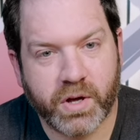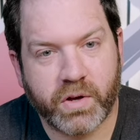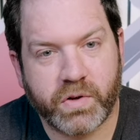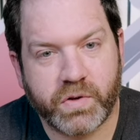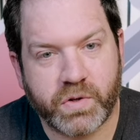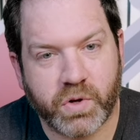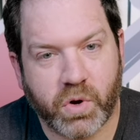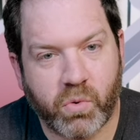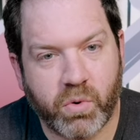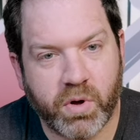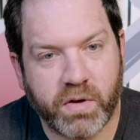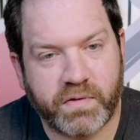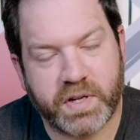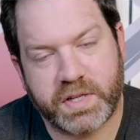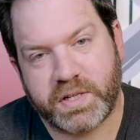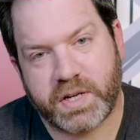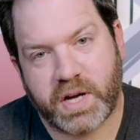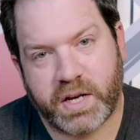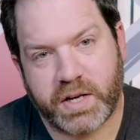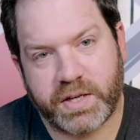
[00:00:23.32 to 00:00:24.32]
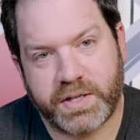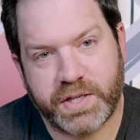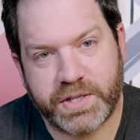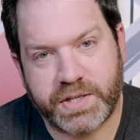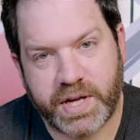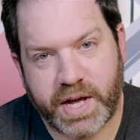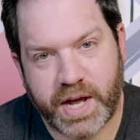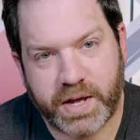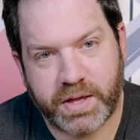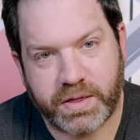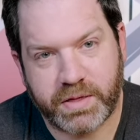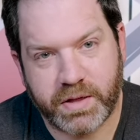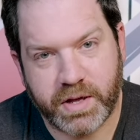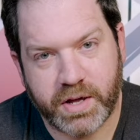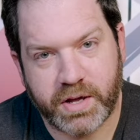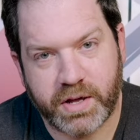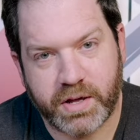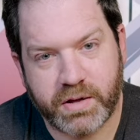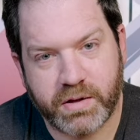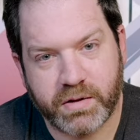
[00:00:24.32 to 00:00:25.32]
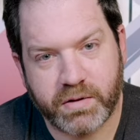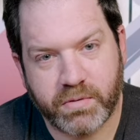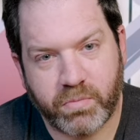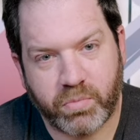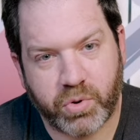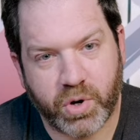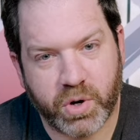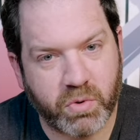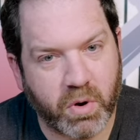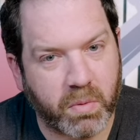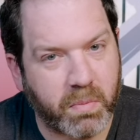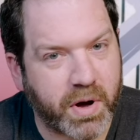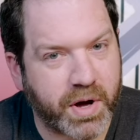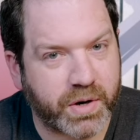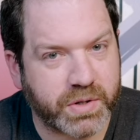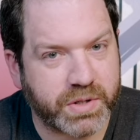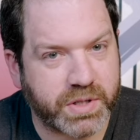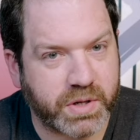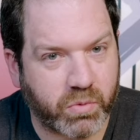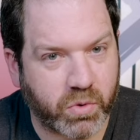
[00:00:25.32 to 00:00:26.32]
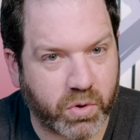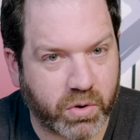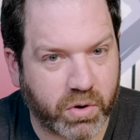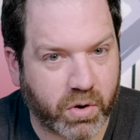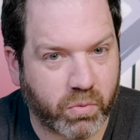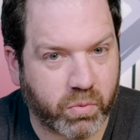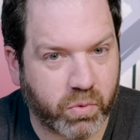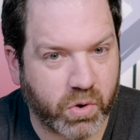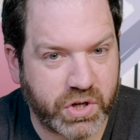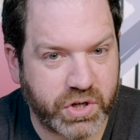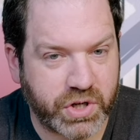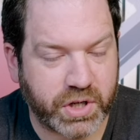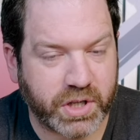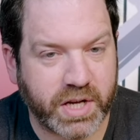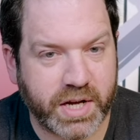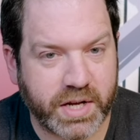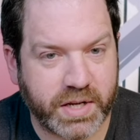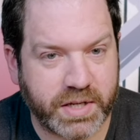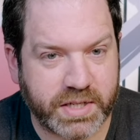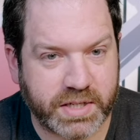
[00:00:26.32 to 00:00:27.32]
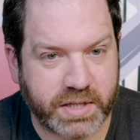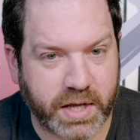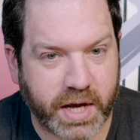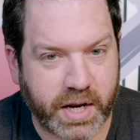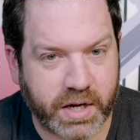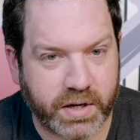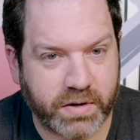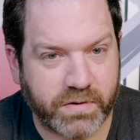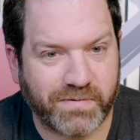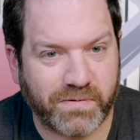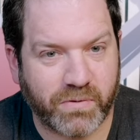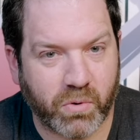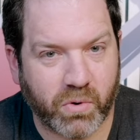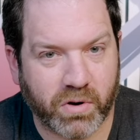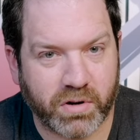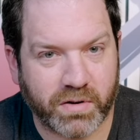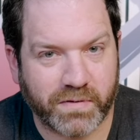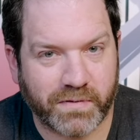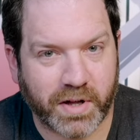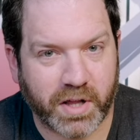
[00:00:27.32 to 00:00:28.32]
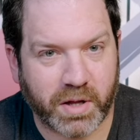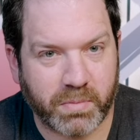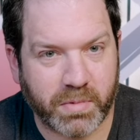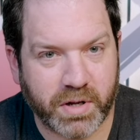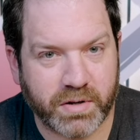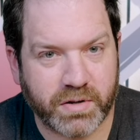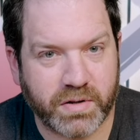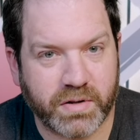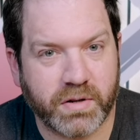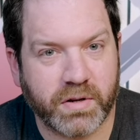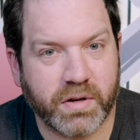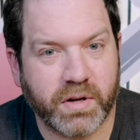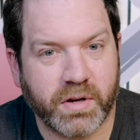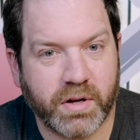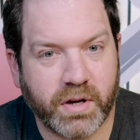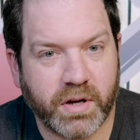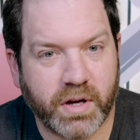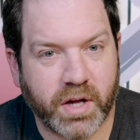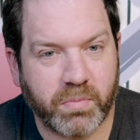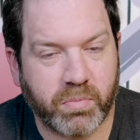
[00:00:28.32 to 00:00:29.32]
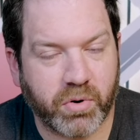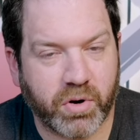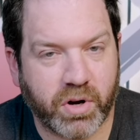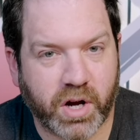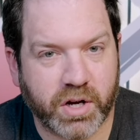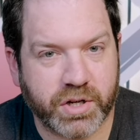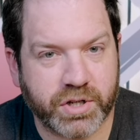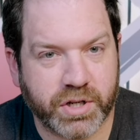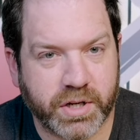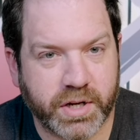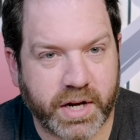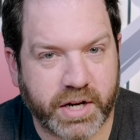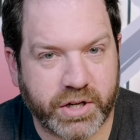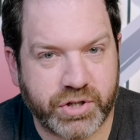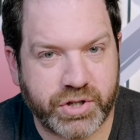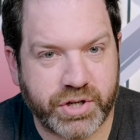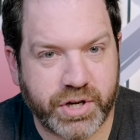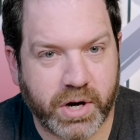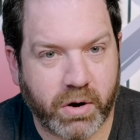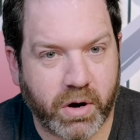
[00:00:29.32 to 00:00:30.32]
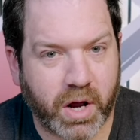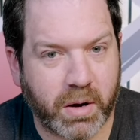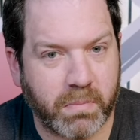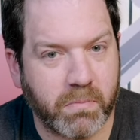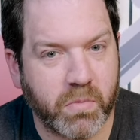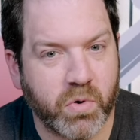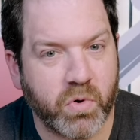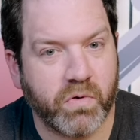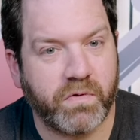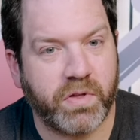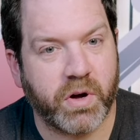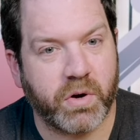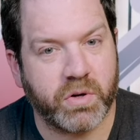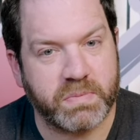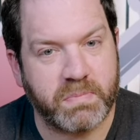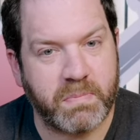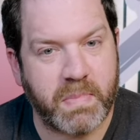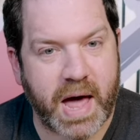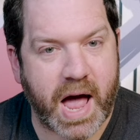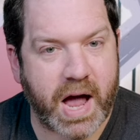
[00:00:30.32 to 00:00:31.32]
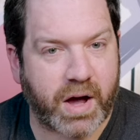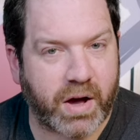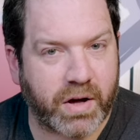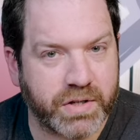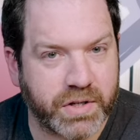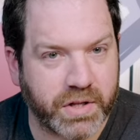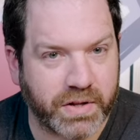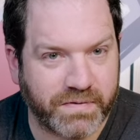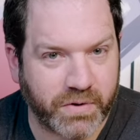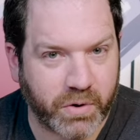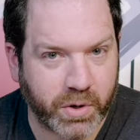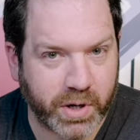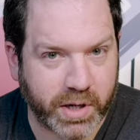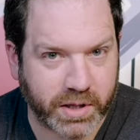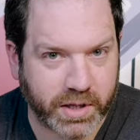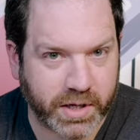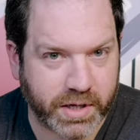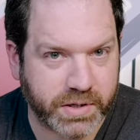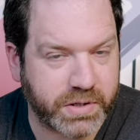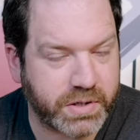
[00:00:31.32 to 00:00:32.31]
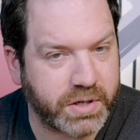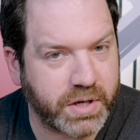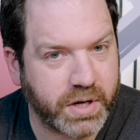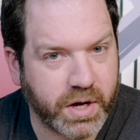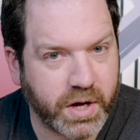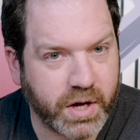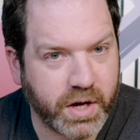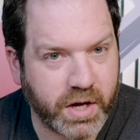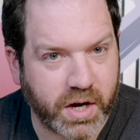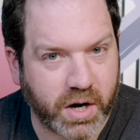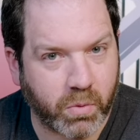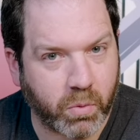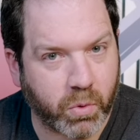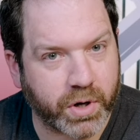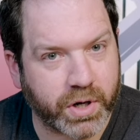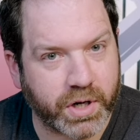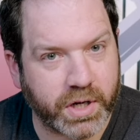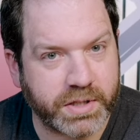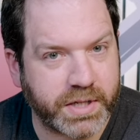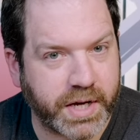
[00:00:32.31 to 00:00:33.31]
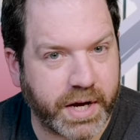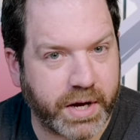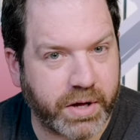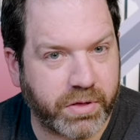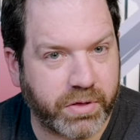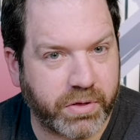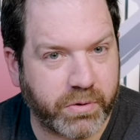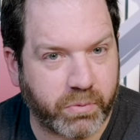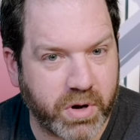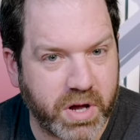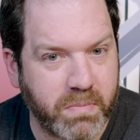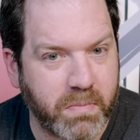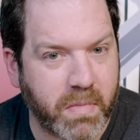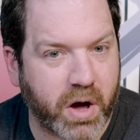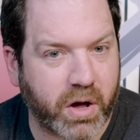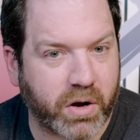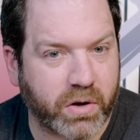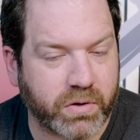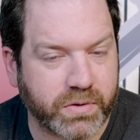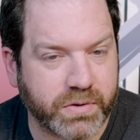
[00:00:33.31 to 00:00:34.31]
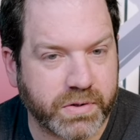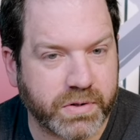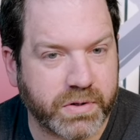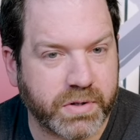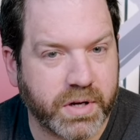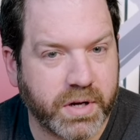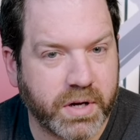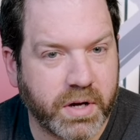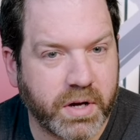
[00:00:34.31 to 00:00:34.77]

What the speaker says: So we've decided to take the prequel models that were originally slated for development and production next year and move those back onto the voting list. And we're going to take 3 models